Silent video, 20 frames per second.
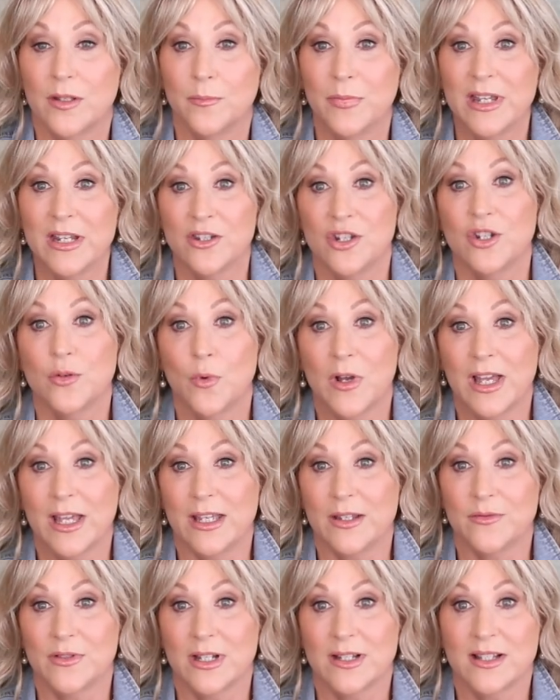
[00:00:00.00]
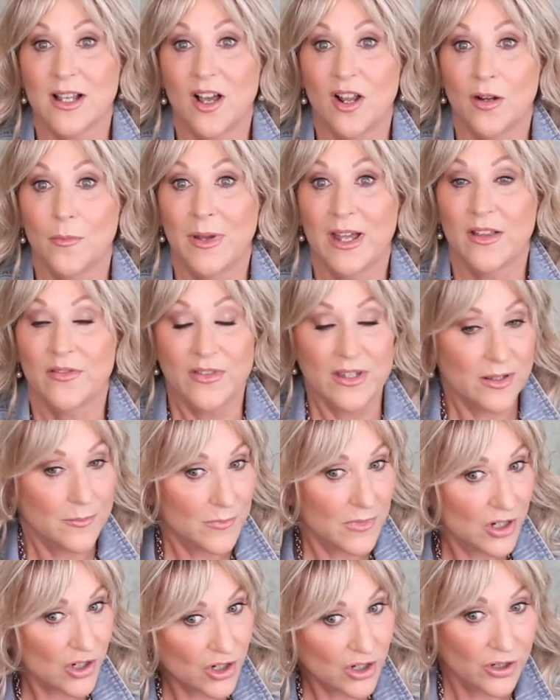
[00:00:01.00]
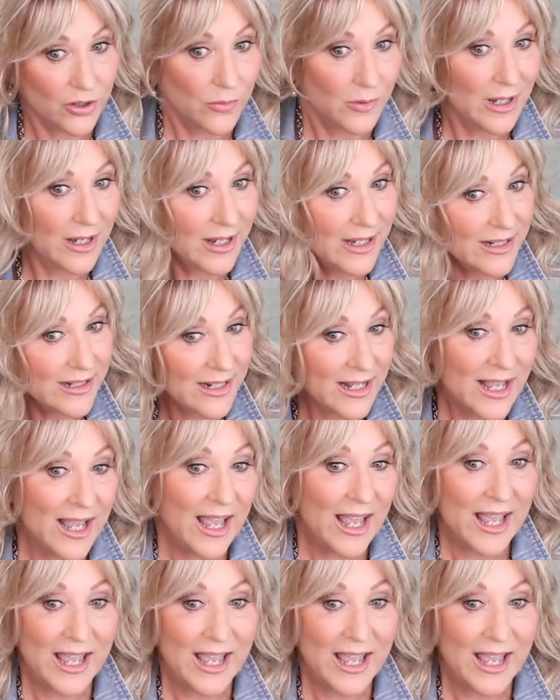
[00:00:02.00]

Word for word: the beachy waves, it's all about them this year, right?